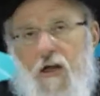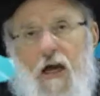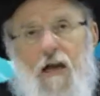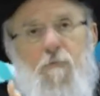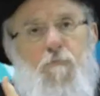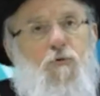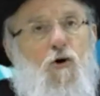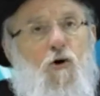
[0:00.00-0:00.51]

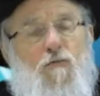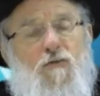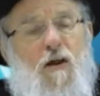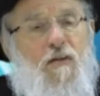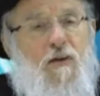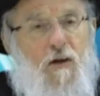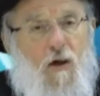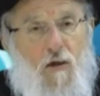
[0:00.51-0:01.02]
and improve
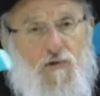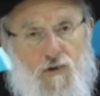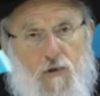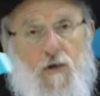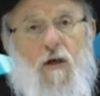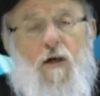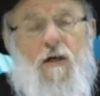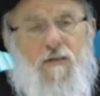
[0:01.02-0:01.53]
another
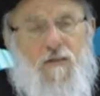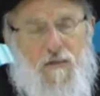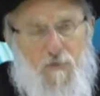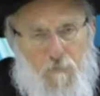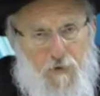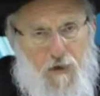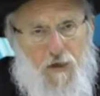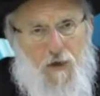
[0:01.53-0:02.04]
culture is
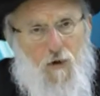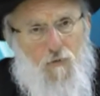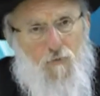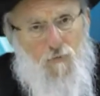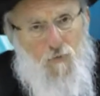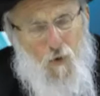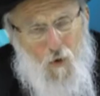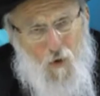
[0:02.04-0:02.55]
simply
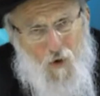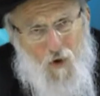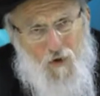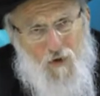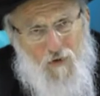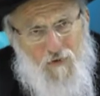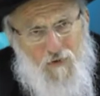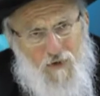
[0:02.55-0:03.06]

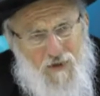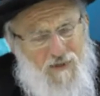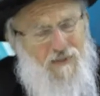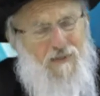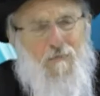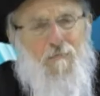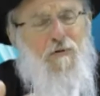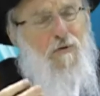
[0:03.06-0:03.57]
wrong. It's
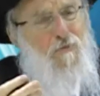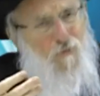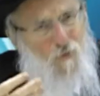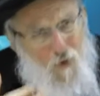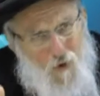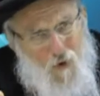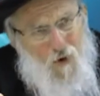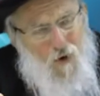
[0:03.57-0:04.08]
simply
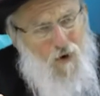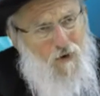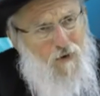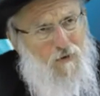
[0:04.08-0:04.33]
wrong.